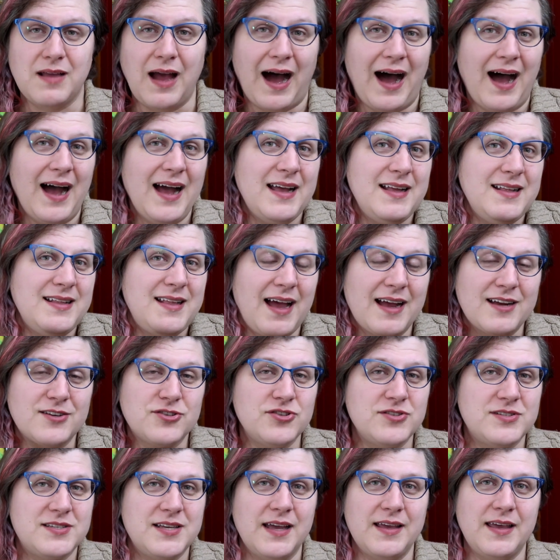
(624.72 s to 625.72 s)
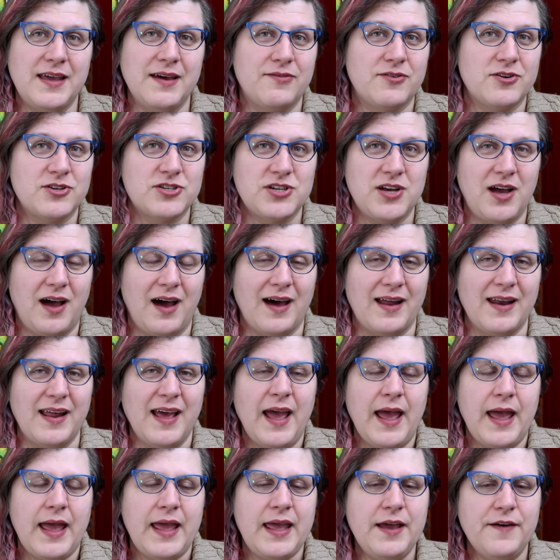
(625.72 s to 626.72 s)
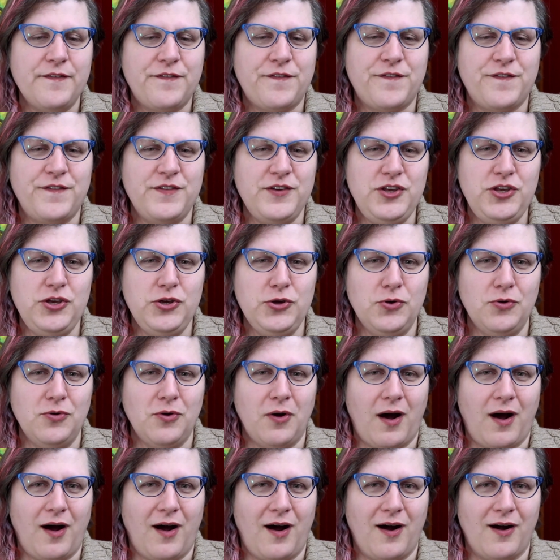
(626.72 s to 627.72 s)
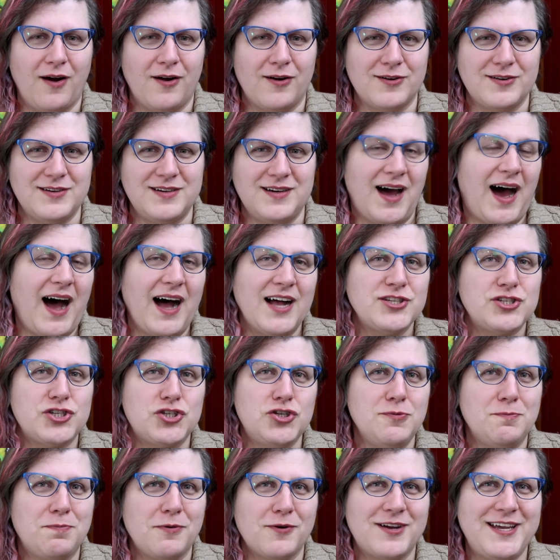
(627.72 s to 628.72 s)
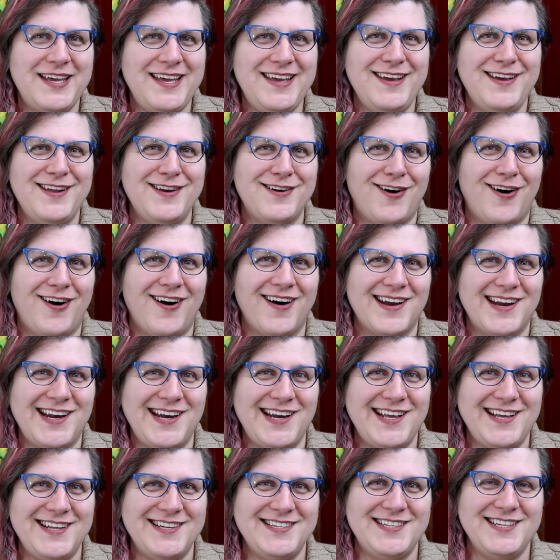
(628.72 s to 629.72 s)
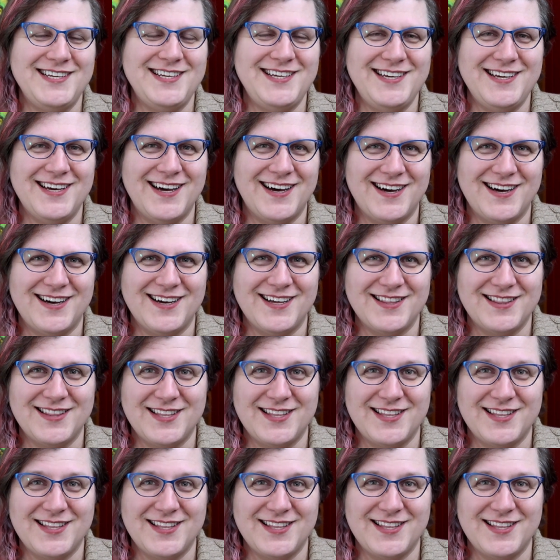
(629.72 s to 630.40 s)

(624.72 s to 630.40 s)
I actually say give it a shot. If you are not super keen on an indie uh,